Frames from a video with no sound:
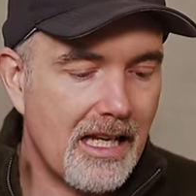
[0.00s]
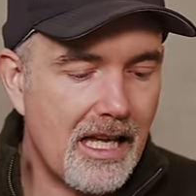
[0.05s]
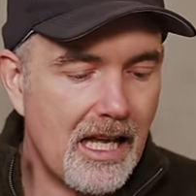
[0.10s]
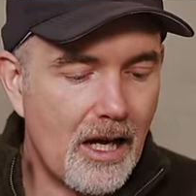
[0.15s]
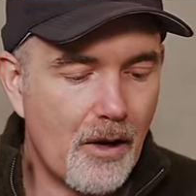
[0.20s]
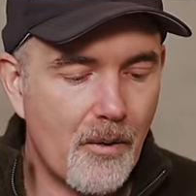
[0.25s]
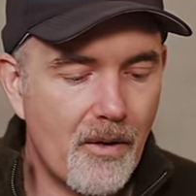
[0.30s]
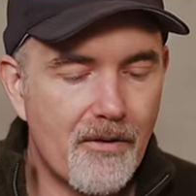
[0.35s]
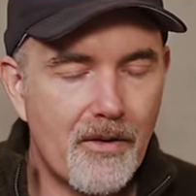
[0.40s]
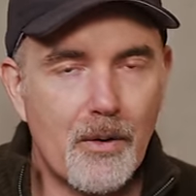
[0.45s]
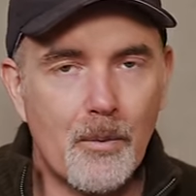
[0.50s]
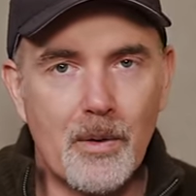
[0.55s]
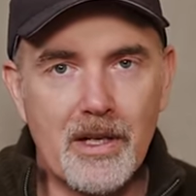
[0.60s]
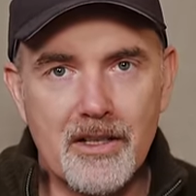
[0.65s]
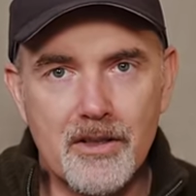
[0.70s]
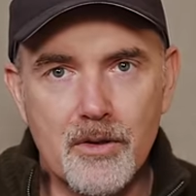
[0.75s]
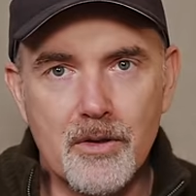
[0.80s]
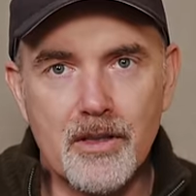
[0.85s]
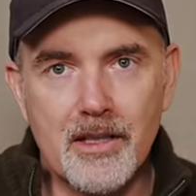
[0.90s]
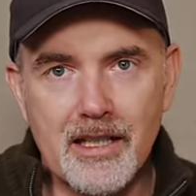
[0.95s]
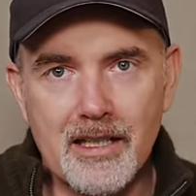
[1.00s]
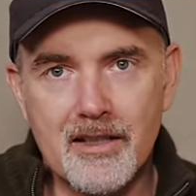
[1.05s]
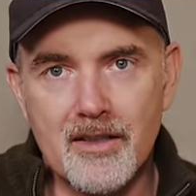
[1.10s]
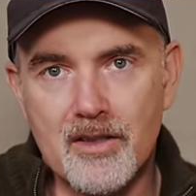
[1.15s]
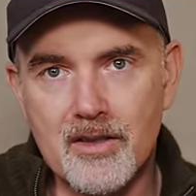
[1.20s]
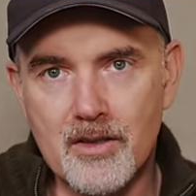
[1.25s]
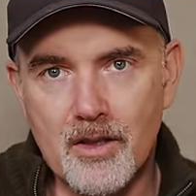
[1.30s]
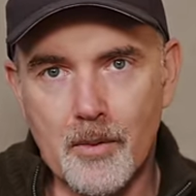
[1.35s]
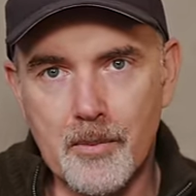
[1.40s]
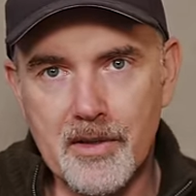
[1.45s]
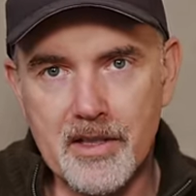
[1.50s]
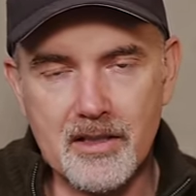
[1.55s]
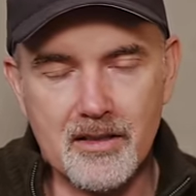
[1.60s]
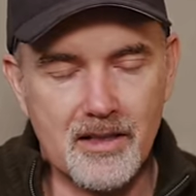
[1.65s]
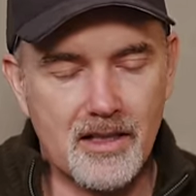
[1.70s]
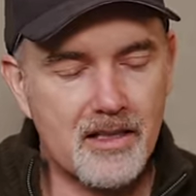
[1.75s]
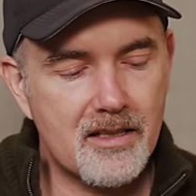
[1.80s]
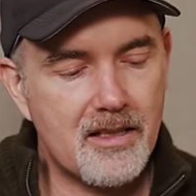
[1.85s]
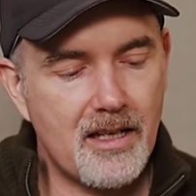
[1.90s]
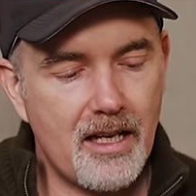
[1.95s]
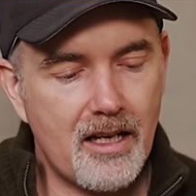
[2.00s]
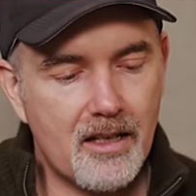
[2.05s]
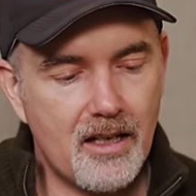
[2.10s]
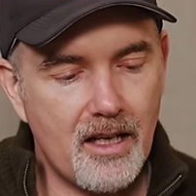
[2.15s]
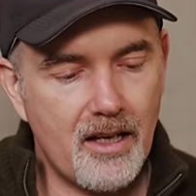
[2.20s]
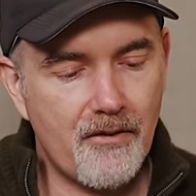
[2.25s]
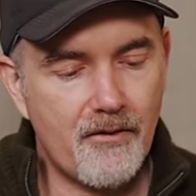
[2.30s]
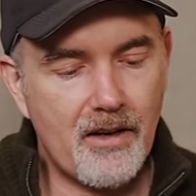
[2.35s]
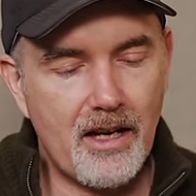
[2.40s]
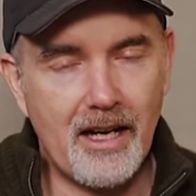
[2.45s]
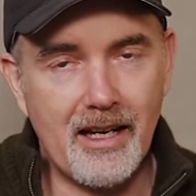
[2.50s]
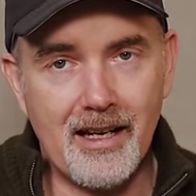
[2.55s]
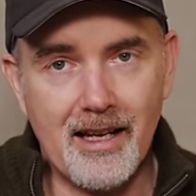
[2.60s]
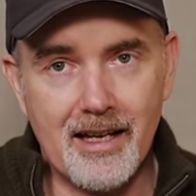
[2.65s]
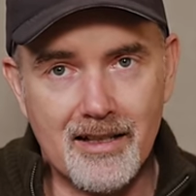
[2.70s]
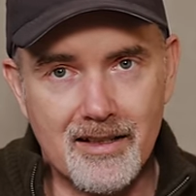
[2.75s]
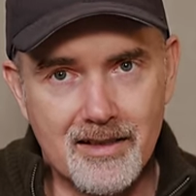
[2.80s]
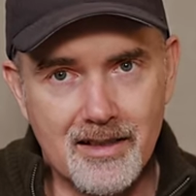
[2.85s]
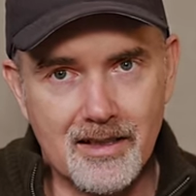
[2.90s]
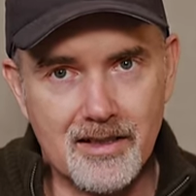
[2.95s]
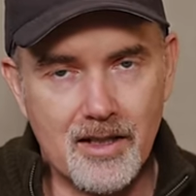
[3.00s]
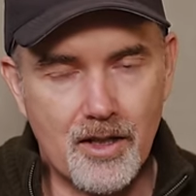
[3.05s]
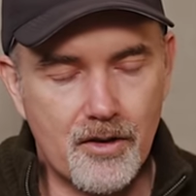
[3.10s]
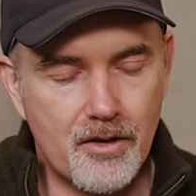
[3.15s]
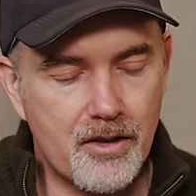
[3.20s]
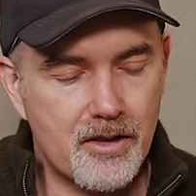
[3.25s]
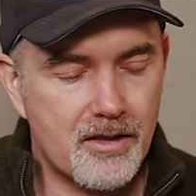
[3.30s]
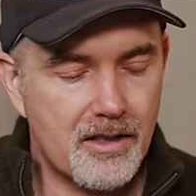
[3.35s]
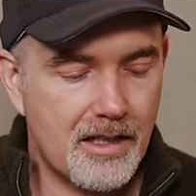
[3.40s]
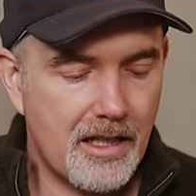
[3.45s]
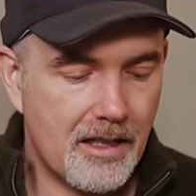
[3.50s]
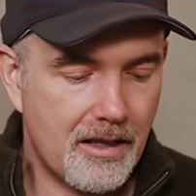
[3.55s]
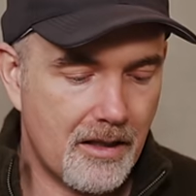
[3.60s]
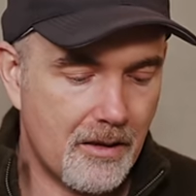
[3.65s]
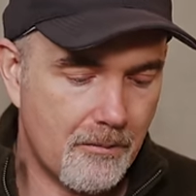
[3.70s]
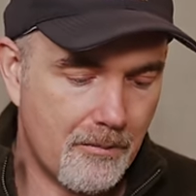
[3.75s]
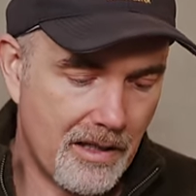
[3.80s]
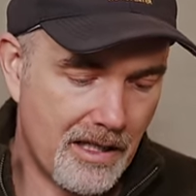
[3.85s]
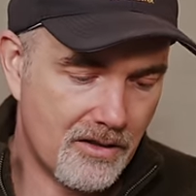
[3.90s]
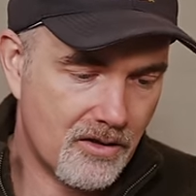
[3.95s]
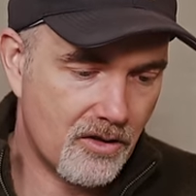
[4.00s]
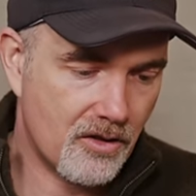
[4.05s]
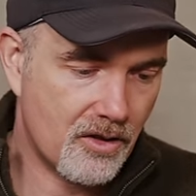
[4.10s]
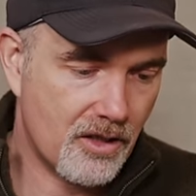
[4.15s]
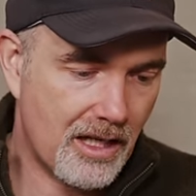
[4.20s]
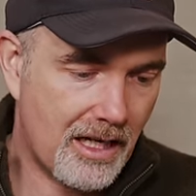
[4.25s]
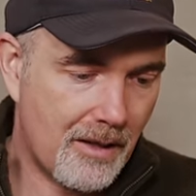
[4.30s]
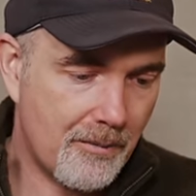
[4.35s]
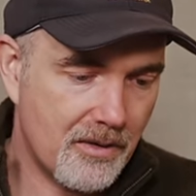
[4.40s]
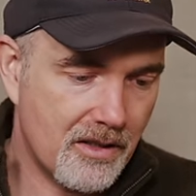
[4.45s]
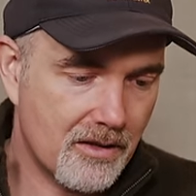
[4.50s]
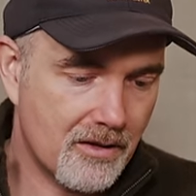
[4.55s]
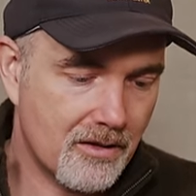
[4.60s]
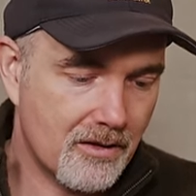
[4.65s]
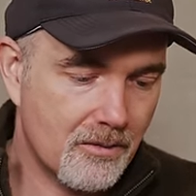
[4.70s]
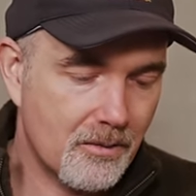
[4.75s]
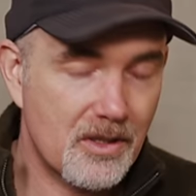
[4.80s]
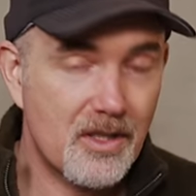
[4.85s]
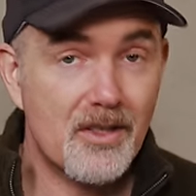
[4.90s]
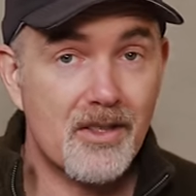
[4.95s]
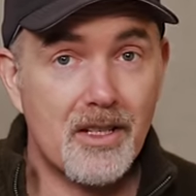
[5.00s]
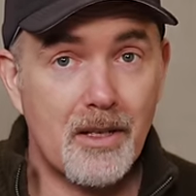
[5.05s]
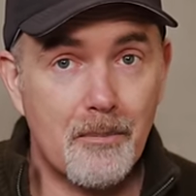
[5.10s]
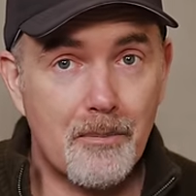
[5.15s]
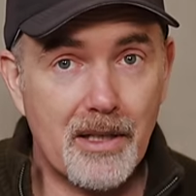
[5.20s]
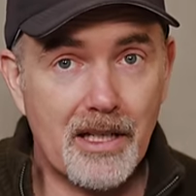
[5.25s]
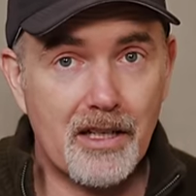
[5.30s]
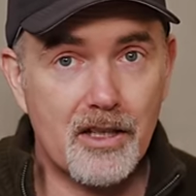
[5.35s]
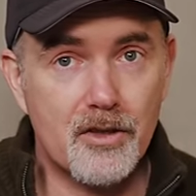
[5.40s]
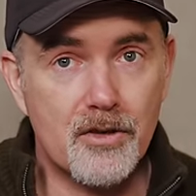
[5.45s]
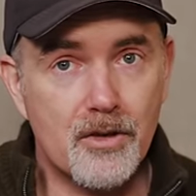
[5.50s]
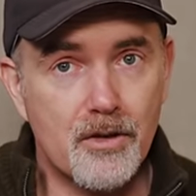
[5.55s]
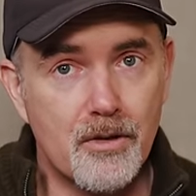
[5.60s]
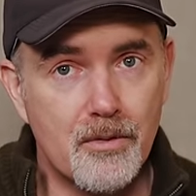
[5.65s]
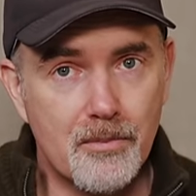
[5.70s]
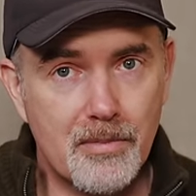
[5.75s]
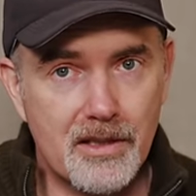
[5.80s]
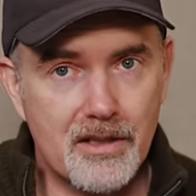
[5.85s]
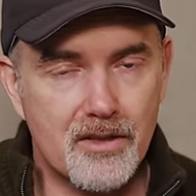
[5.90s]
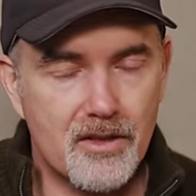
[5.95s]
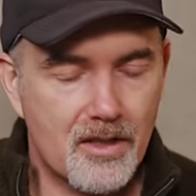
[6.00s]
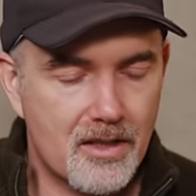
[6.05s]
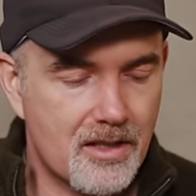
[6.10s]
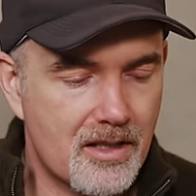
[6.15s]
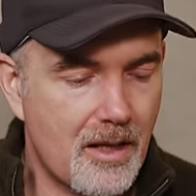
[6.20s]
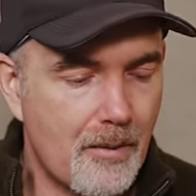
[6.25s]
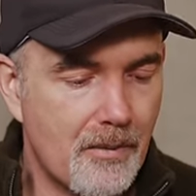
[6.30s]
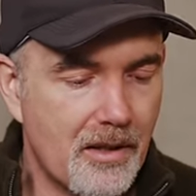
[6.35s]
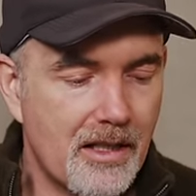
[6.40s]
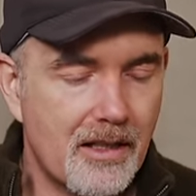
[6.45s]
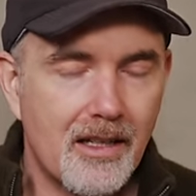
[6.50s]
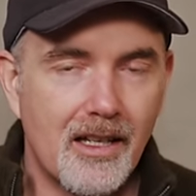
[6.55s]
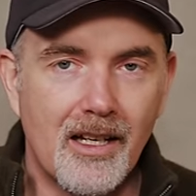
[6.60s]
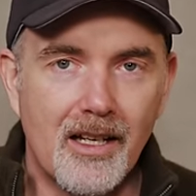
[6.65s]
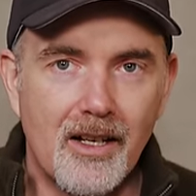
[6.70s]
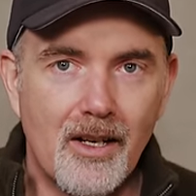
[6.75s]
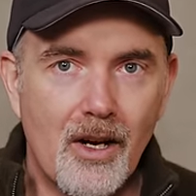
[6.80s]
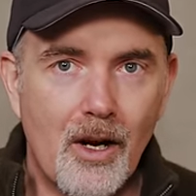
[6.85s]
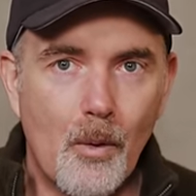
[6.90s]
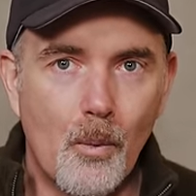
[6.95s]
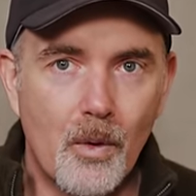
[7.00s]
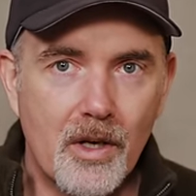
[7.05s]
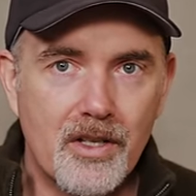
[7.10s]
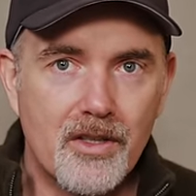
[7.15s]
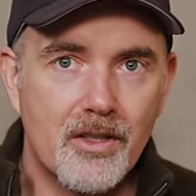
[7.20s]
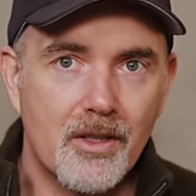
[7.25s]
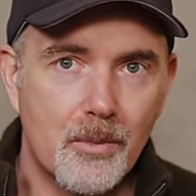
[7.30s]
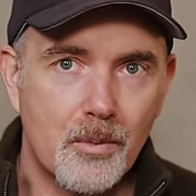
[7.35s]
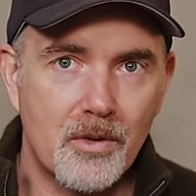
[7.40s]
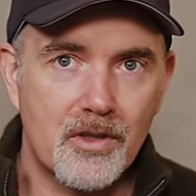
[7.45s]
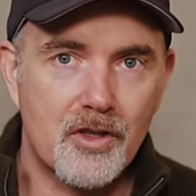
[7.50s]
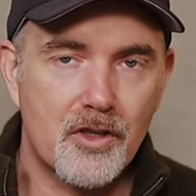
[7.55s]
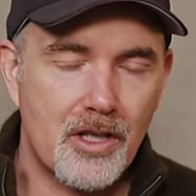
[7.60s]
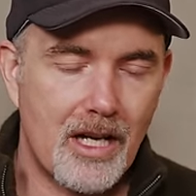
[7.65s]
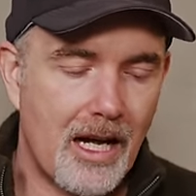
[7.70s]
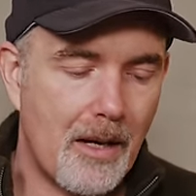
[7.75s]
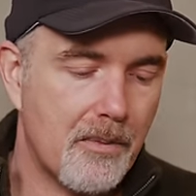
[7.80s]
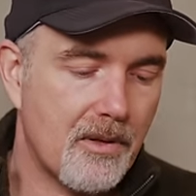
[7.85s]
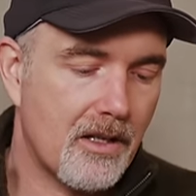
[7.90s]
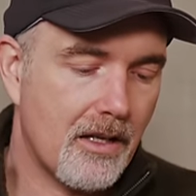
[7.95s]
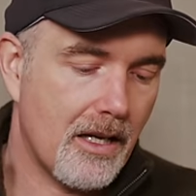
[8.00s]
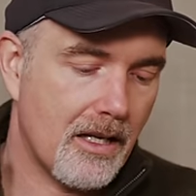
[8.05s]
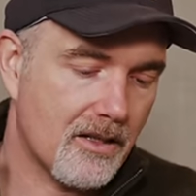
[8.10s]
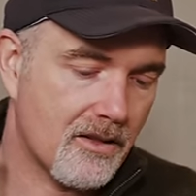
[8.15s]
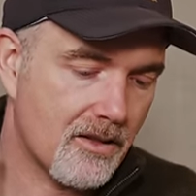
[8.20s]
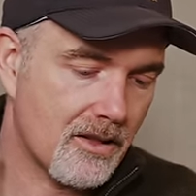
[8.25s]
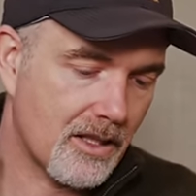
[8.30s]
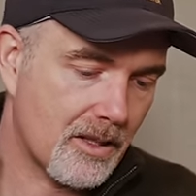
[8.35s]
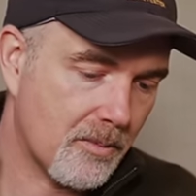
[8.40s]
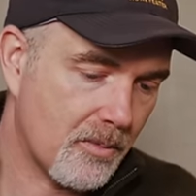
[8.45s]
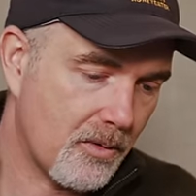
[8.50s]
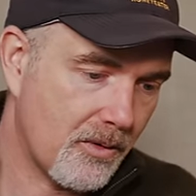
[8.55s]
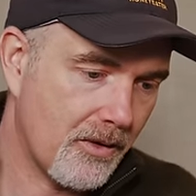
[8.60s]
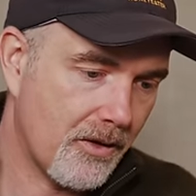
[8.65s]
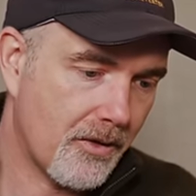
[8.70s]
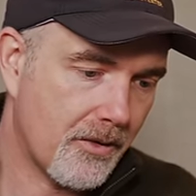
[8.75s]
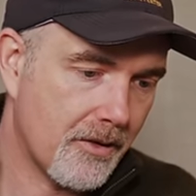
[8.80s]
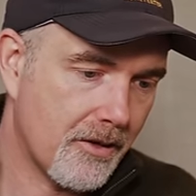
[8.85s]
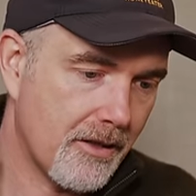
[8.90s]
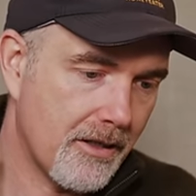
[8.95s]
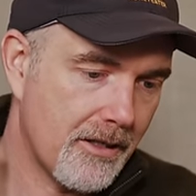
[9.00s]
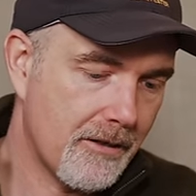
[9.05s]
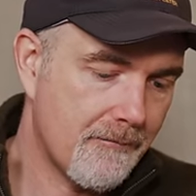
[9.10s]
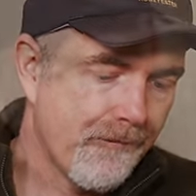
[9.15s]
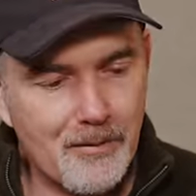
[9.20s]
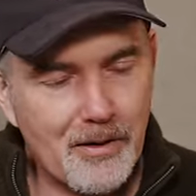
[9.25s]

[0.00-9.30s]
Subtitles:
However, we do need to stop this lens down to f8 at 600 to get the best sharpness, which isn't a big issue, but it's just something I wish it was sharper at 6.3.